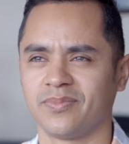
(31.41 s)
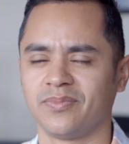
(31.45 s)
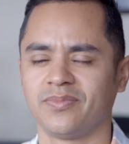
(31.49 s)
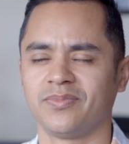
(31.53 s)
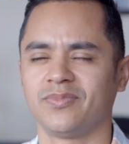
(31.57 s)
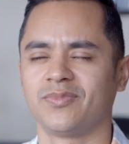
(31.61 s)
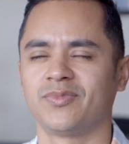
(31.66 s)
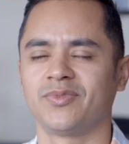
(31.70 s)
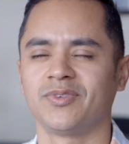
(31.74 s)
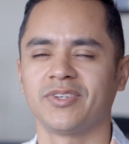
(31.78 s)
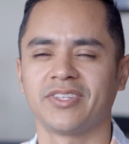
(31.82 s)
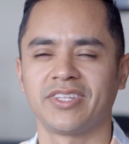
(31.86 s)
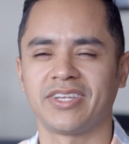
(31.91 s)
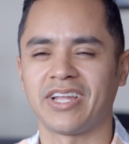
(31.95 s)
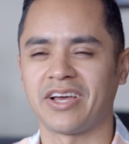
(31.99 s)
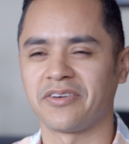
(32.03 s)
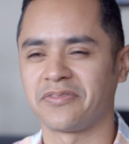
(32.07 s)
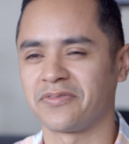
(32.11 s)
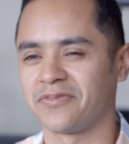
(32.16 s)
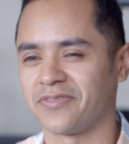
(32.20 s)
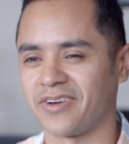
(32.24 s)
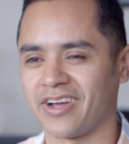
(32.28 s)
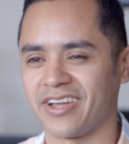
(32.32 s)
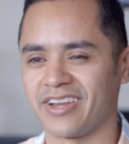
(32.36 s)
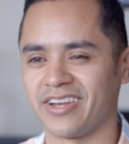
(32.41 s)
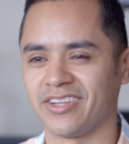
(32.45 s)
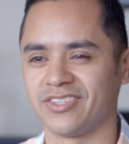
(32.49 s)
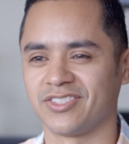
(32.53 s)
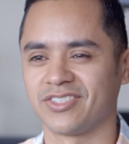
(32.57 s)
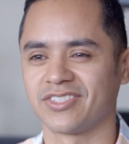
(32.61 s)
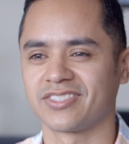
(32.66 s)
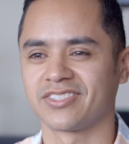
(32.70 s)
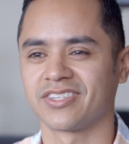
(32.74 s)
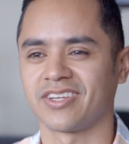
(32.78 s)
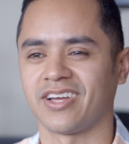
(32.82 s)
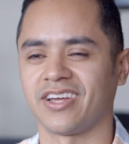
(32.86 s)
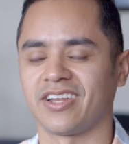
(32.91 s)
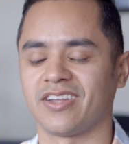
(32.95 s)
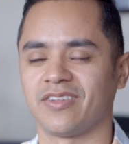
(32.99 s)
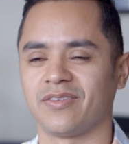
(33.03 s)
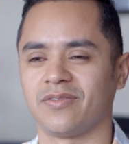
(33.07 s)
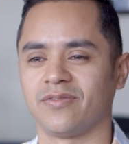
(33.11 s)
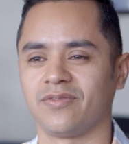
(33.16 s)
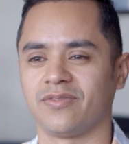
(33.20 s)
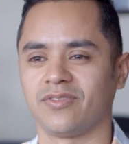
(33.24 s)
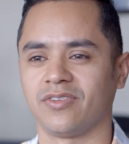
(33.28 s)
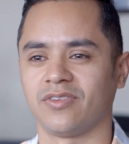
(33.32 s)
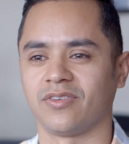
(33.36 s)
really not fighting, just kind
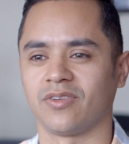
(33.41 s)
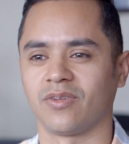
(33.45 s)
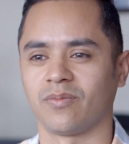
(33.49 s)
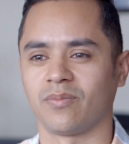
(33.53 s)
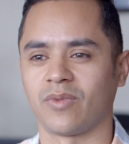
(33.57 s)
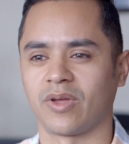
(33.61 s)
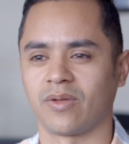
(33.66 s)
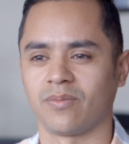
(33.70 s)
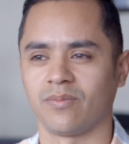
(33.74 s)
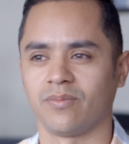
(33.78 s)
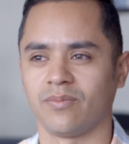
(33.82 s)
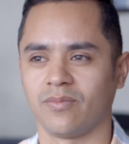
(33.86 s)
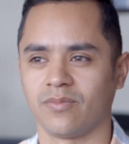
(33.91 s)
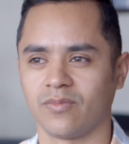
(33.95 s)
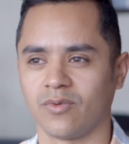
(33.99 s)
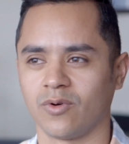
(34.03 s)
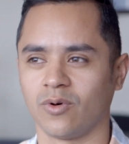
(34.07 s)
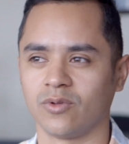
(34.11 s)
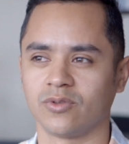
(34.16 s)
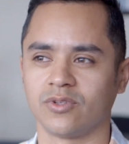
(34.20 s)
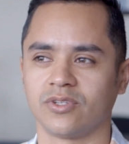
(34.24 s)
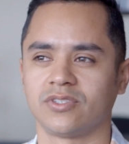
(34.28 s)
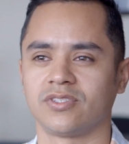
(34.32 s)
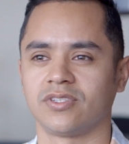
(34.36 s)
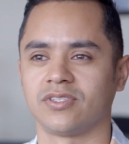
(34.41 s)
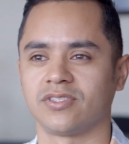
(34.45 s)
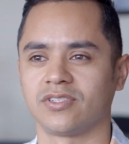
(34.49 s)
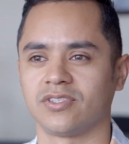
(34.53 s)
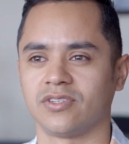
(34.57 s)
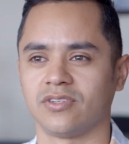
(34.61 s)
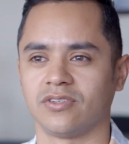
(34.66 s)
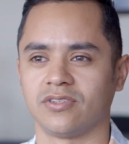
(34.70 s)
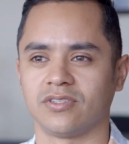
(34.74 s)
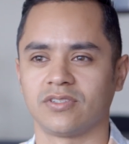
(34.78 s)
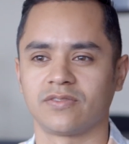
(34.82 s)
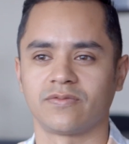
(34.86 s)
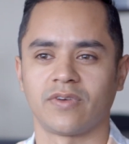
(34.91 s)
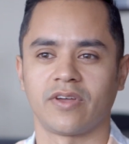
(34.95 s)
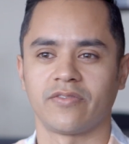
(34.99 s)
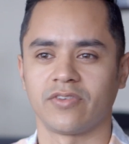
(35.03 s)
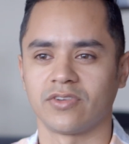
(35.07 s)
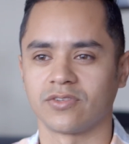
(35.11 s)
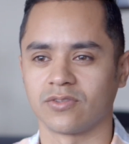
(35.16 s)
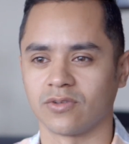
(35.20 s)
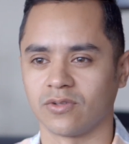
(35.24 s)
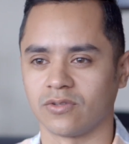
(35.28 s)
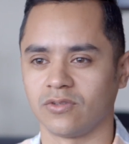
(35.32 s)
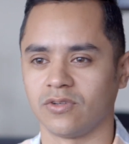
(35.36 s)
of, my older sister is 5
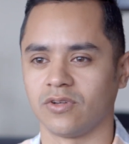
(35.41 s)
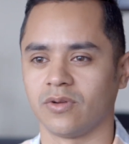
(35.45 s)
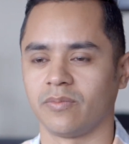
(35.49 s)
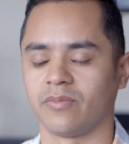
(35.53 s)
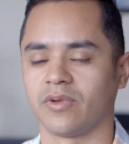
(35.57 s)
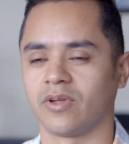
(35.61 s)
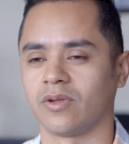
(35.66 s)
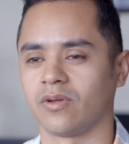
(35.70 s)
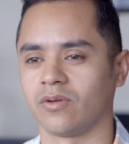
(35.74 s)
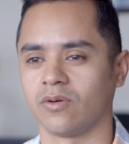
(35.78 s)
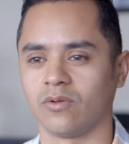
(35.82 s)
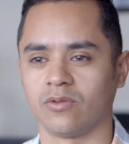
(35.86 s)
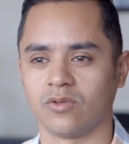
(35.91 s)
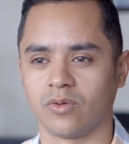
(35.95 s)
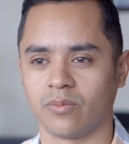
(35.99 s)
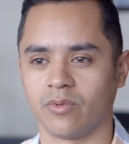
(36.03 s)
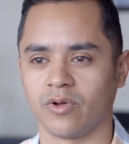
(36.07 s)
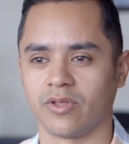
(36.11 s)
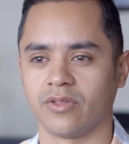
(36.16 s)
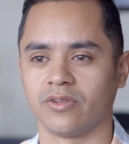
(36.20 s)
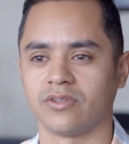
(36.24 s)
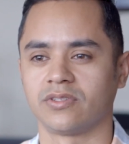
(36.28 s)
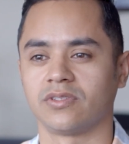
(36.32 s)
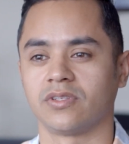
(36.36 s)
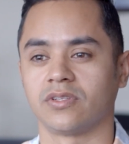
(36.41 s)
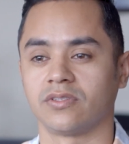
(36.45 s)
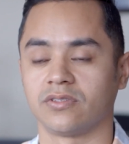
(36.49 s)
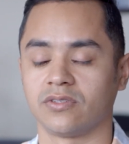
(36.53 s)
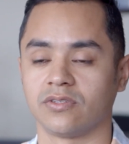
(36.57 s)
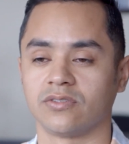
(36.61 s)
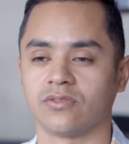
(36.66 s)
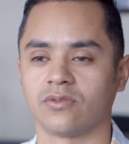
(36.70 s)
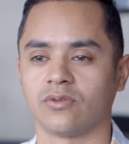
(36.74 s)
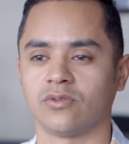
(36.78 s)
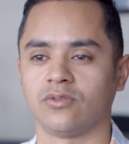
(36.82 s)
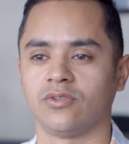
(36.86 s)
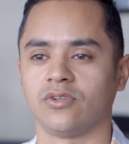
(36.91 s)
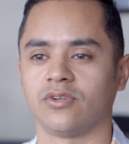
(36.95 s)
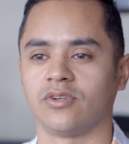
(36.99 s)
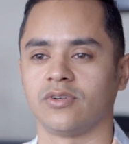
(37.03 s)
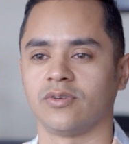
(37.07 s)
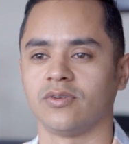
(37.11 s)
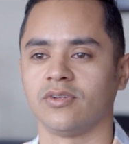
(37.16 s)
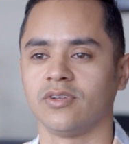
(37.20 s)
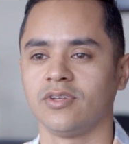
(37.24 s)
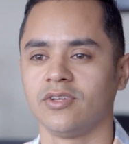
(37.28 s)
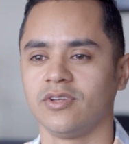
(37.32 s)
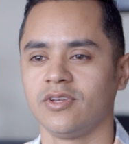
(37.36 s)
years older, and my older brother is 6 years older,
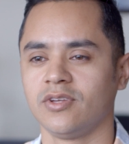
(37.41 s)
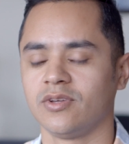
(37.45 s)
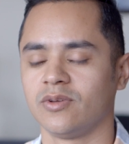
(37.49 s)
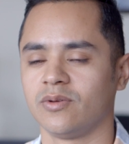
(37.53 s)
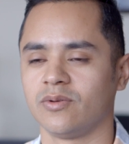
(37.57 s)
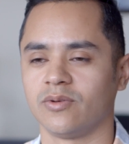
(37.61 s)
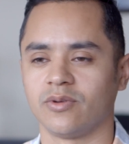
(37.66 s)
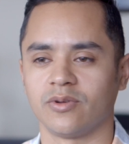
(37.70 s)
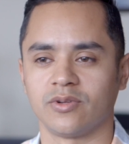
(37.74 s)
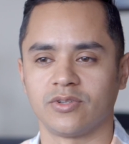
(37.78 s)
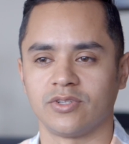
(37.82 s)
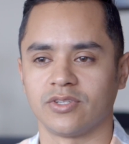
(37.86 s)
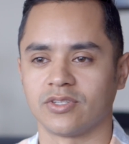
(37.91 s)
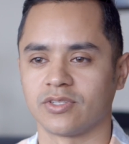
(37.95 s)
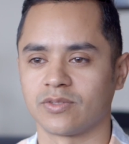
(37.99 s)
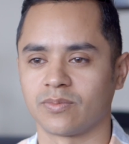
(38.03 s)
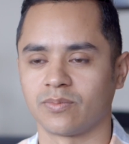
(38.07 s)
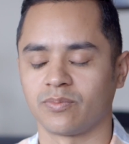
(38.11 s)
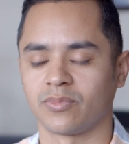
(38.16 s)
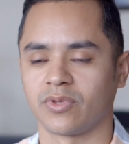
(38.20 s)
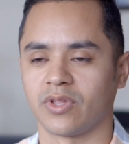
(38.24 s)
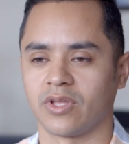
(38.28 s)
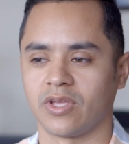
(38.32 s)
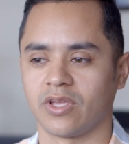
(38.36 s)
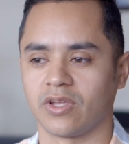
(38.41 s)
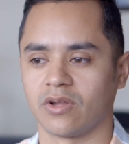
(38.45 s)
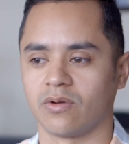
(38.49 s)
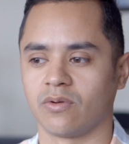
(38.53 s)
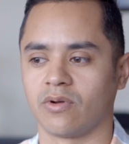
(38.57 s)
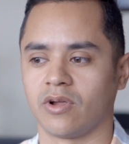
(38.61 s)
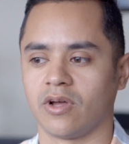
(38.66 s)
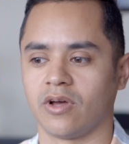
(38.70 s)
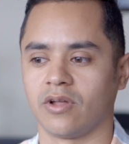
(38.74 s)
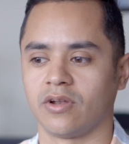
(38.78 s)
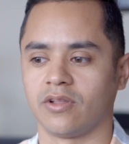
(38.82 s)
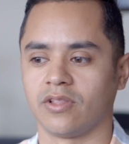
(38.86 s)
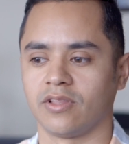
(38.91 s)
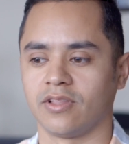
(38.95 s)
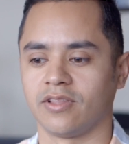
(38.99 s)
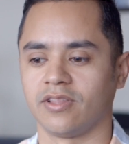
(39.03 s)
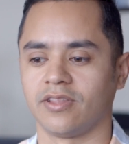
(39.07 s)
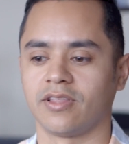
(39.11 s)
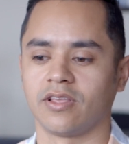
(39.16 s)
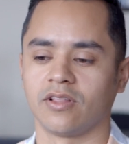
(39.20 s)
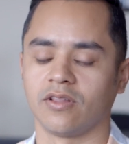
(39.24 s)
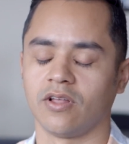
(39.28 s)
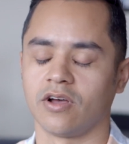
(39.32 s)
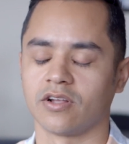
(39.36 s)
and we were just playing around. And then
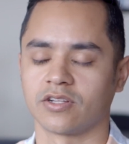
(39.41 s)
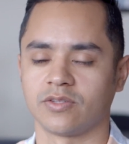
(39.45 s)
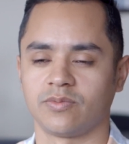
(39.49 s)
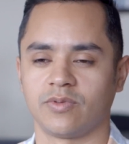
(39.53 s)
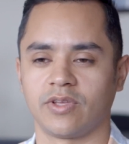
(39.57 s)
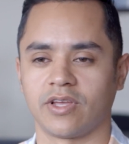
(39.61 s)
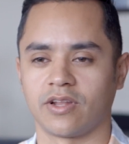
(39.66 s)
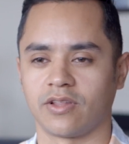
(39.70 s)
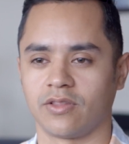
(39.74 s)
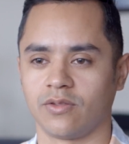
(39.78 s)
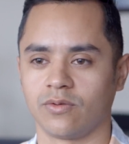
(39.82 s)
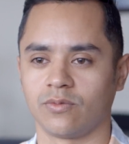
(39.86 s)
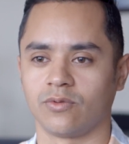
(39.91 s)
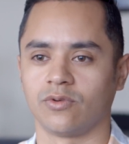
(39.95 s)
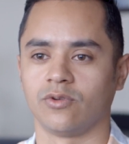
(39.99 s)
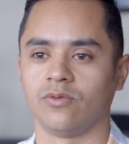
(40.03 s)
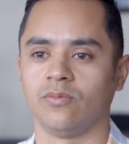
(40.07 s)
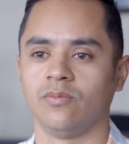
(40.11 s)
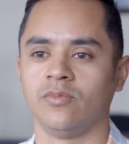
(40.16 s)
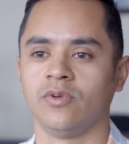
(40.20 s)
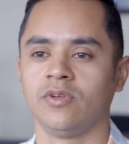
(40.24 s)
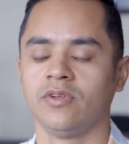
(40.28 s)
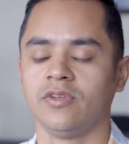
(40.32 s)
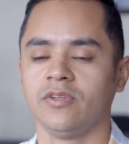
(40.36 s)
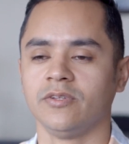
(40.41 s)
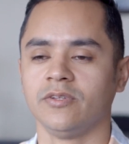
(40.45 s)
they locked me out of the room,